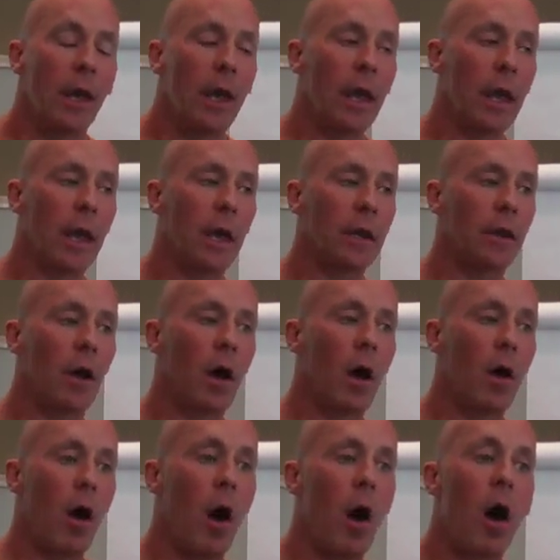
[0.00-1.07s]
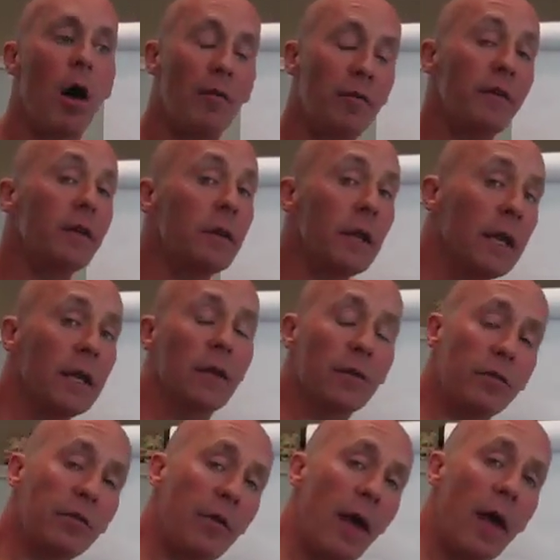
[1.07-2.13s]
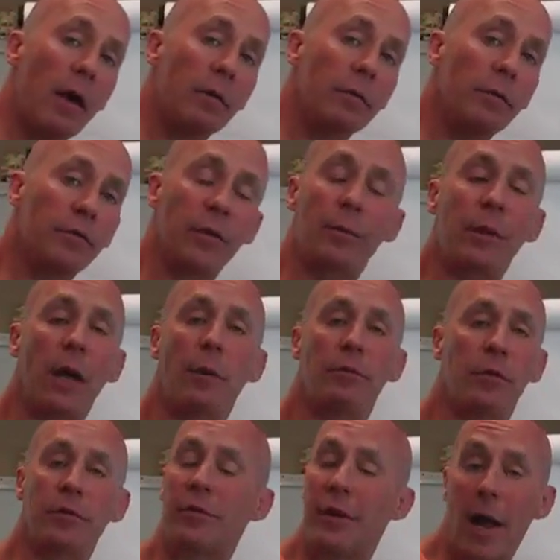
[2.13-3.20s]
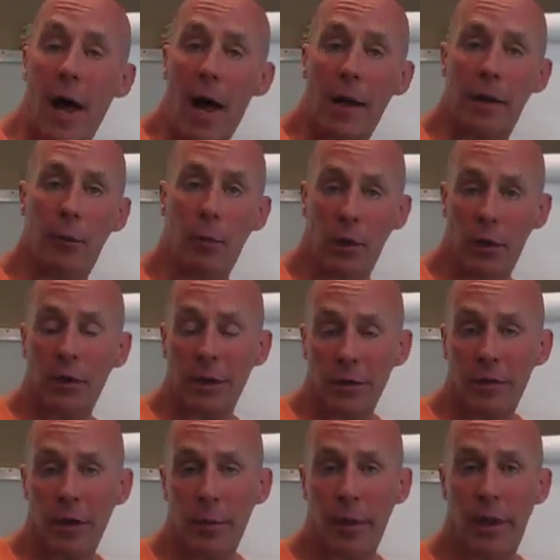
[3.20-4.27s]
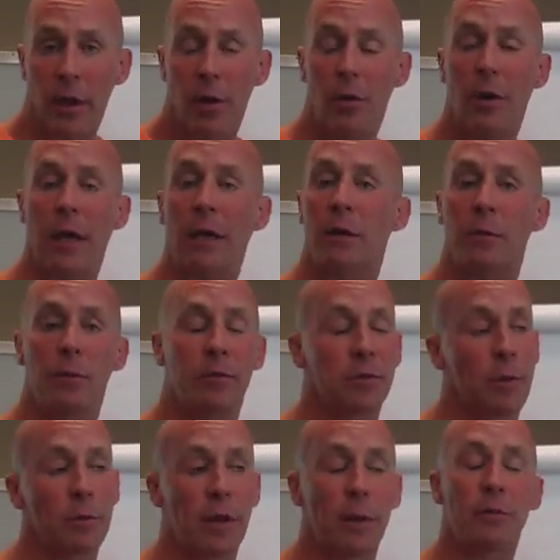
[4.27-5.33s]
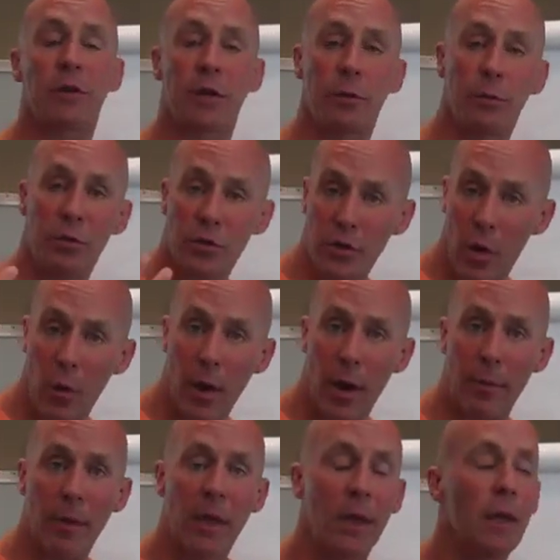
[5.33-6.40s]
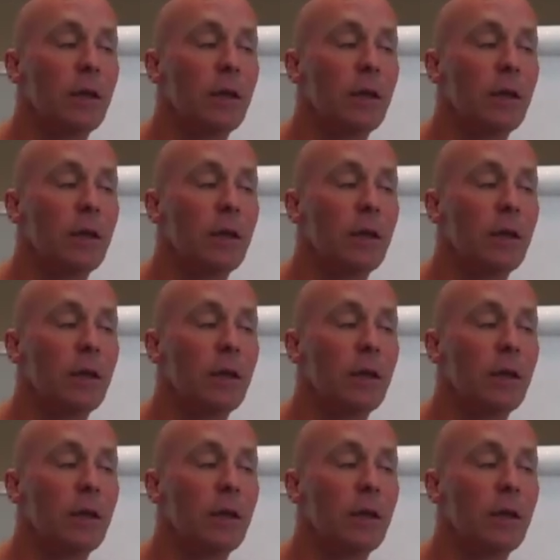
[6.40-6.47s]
And often it is found, sometimes it's not, and we look at TPO, sometimes it can show up